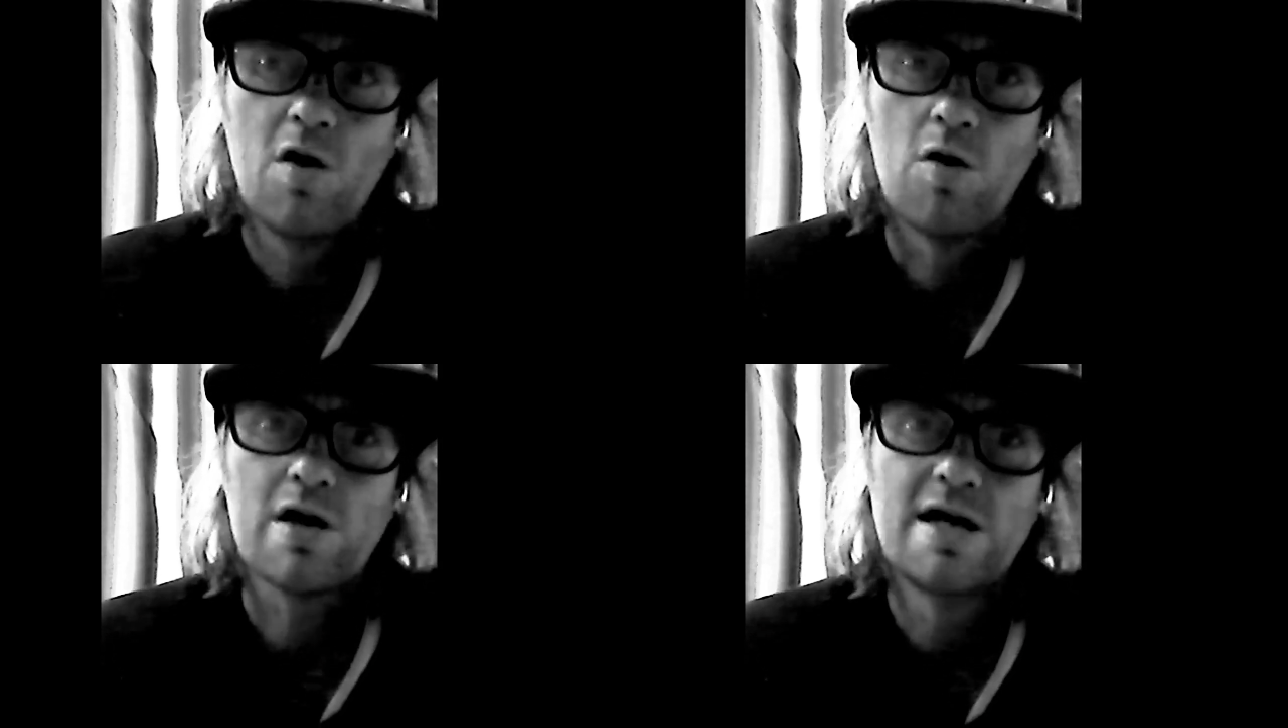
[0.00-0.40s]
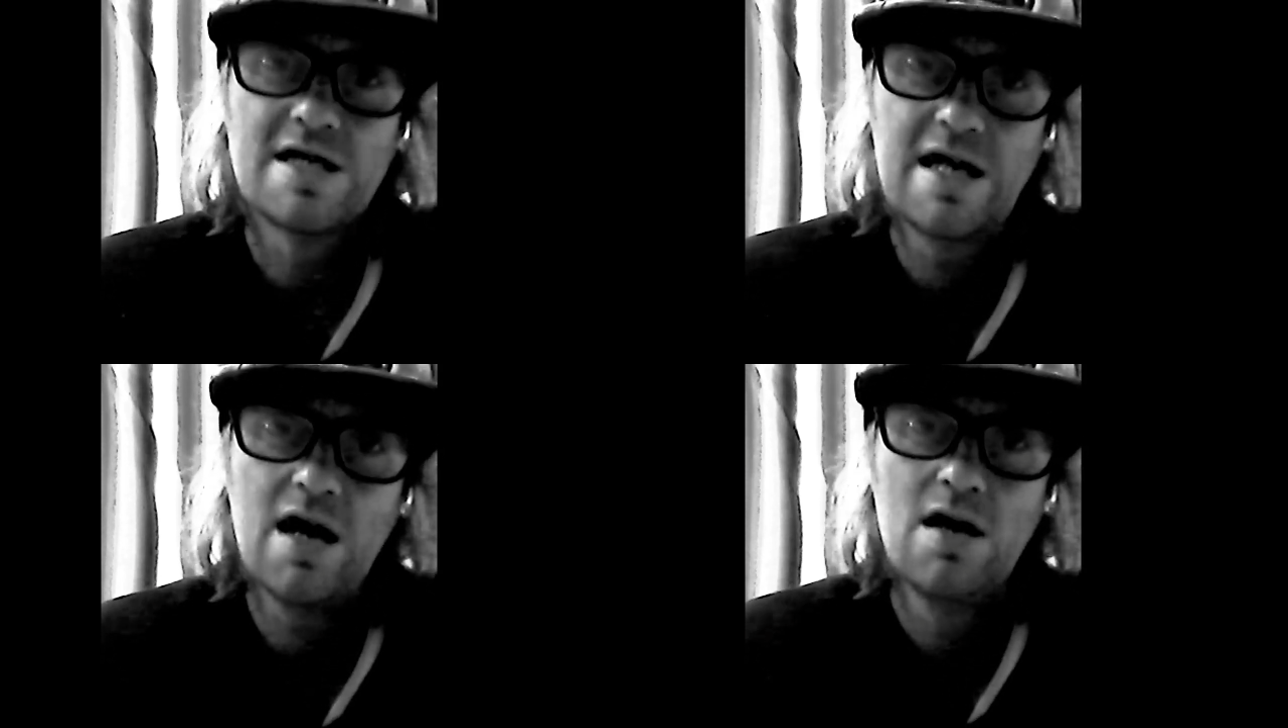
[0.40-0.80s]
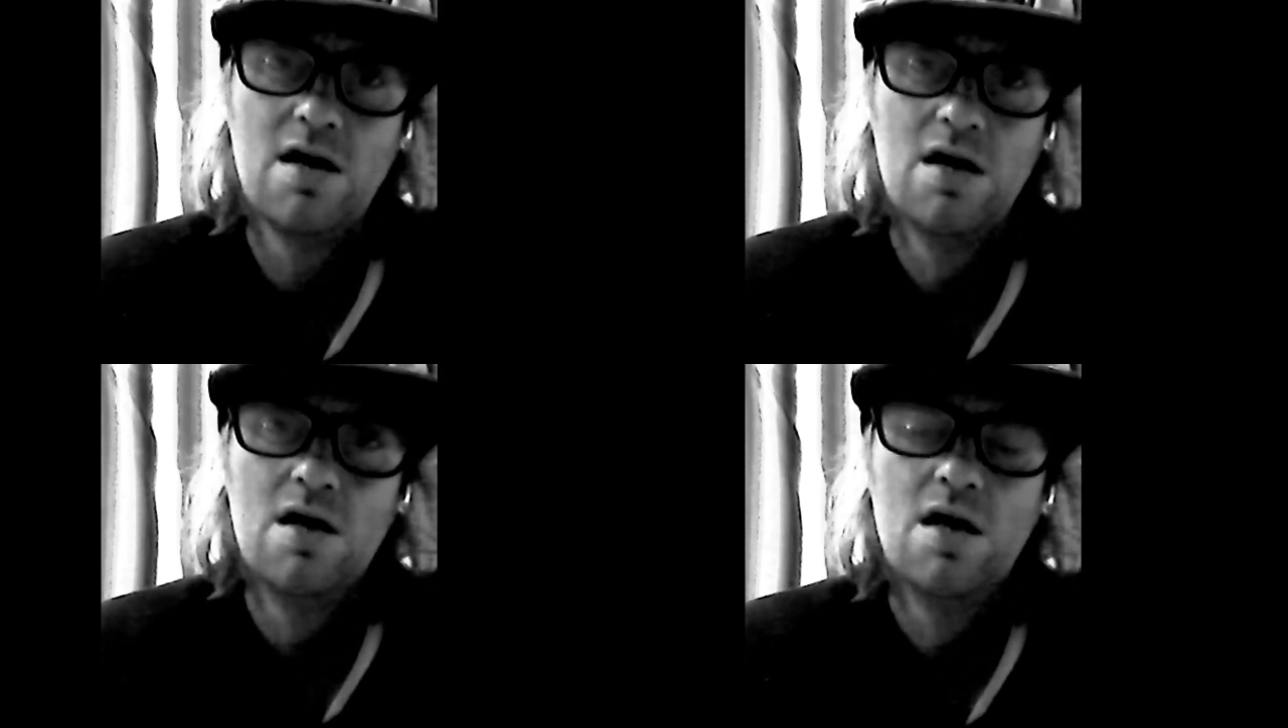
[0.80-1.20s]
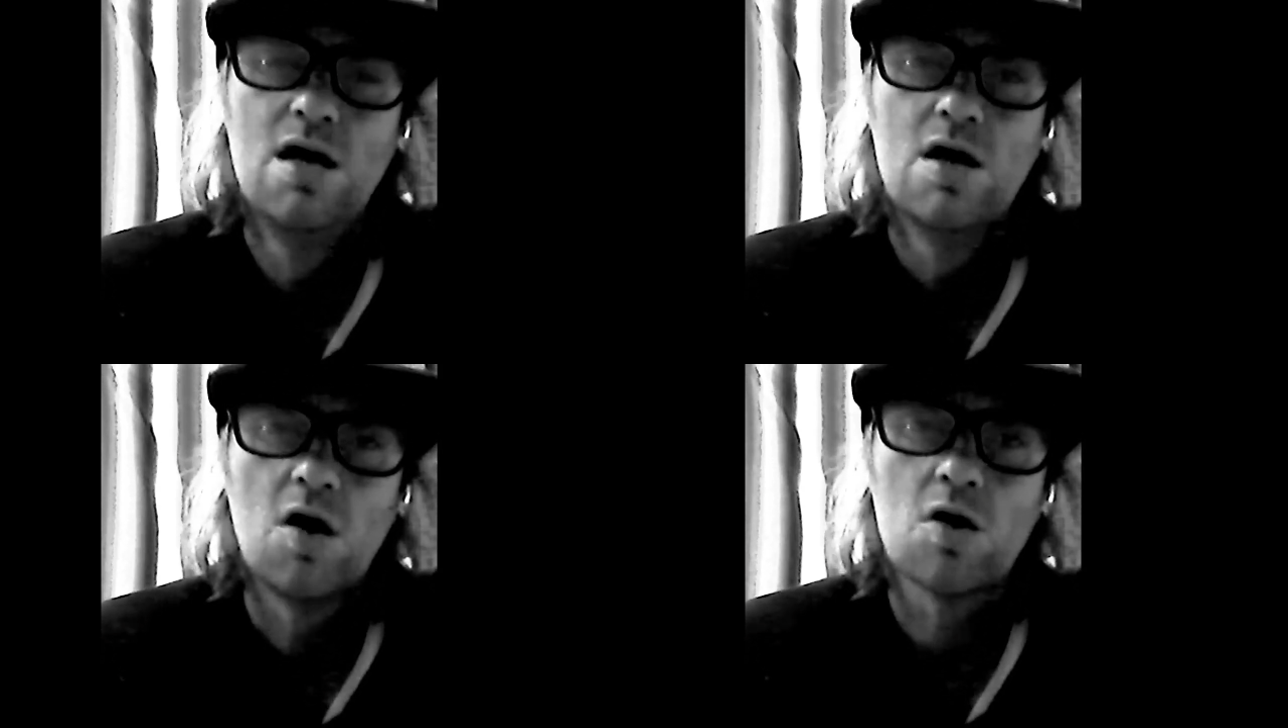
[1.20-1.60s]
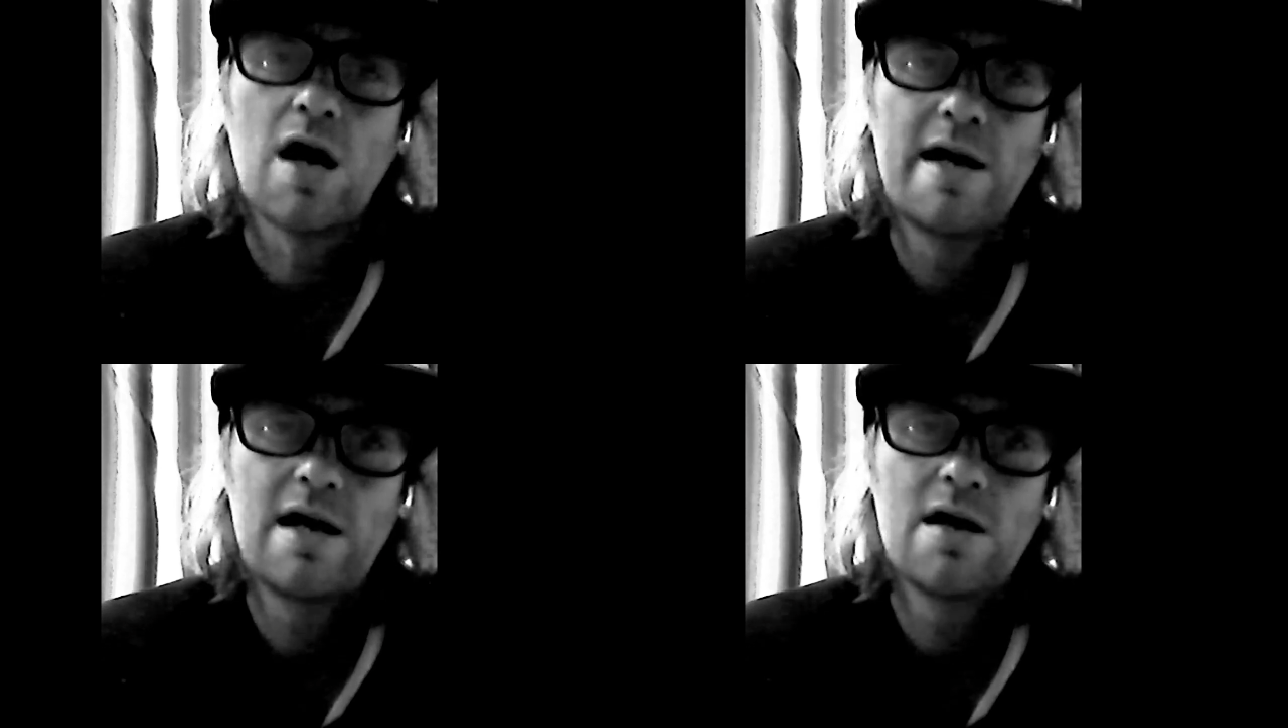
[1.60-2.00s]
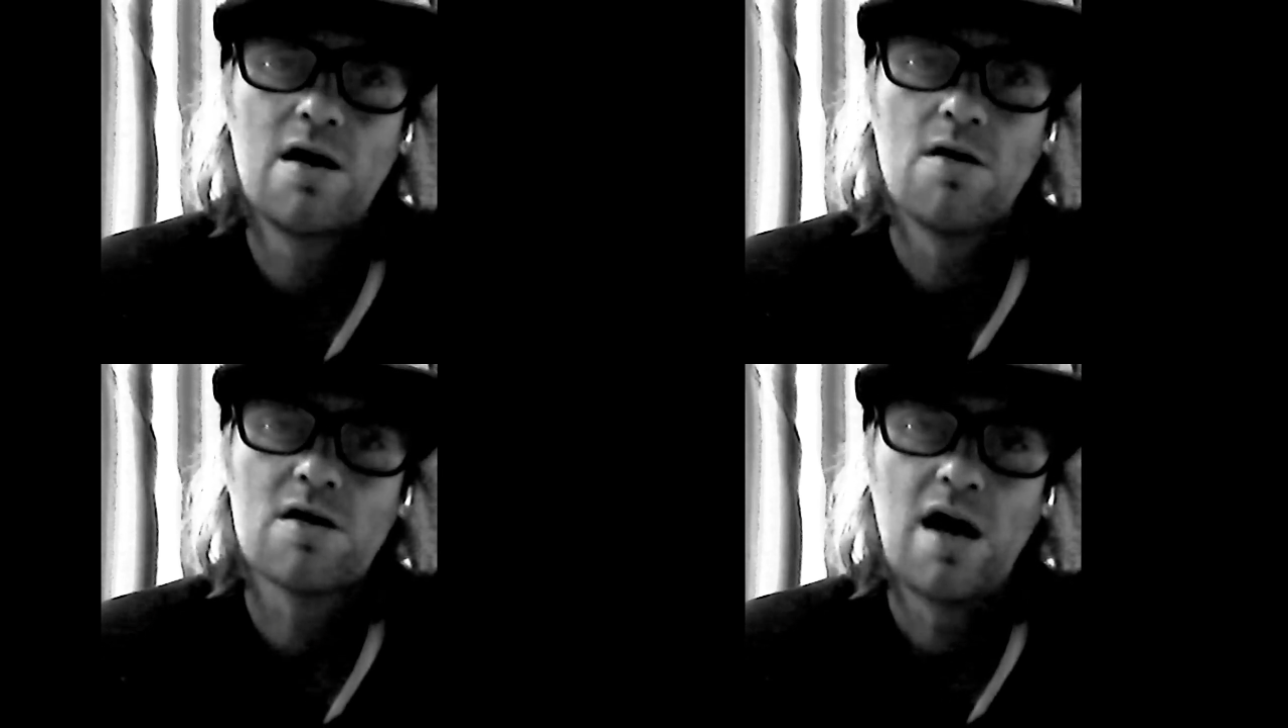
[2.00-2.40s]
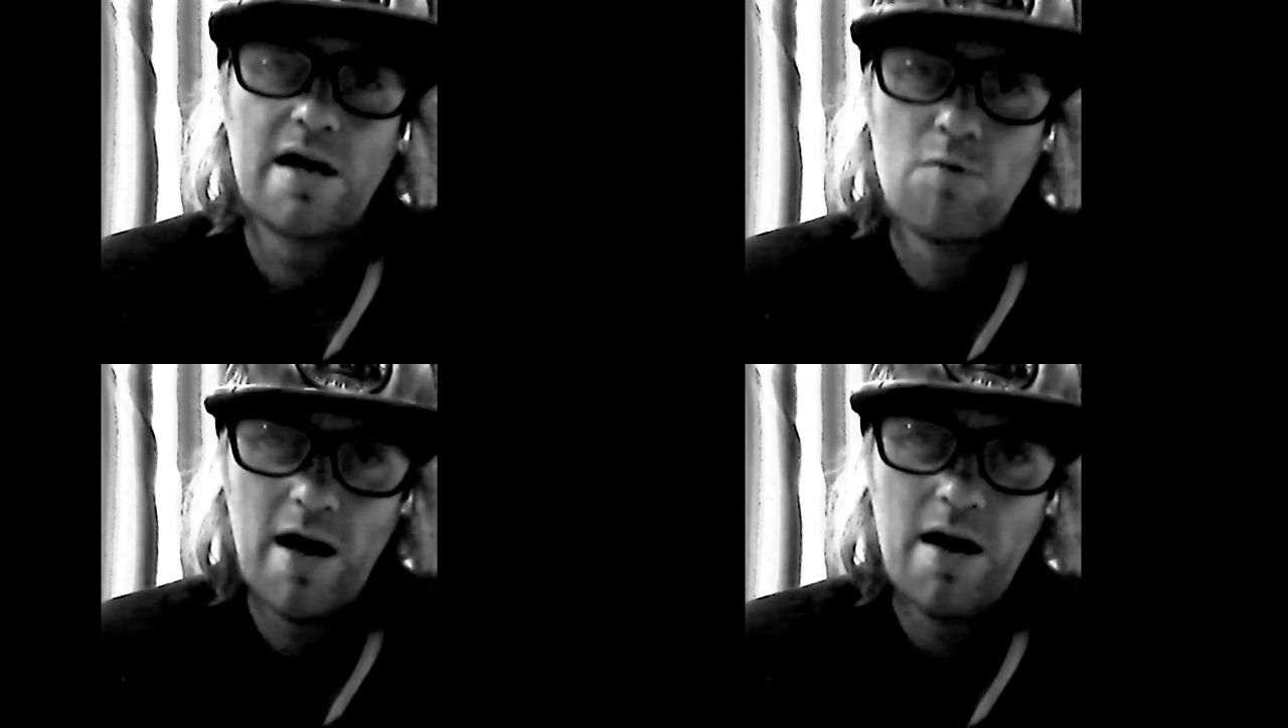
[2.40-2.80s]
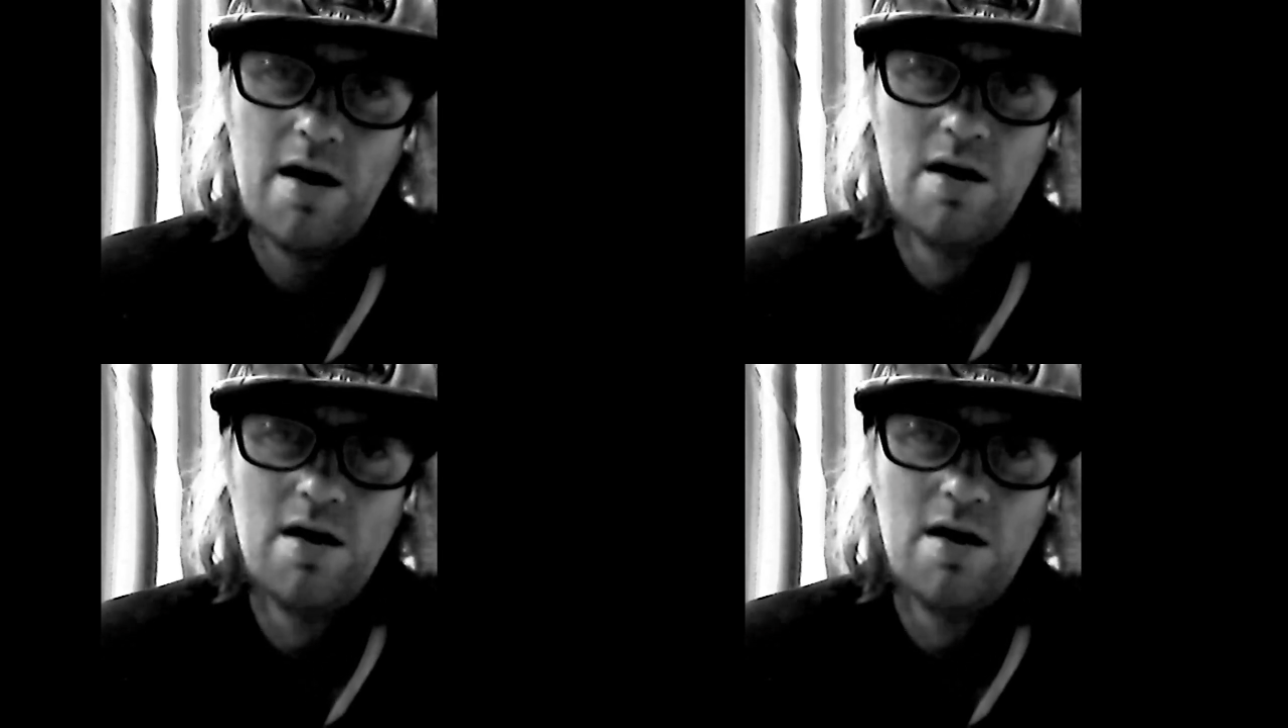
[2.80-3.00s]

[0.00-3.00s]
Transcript: or Casina or Connie what?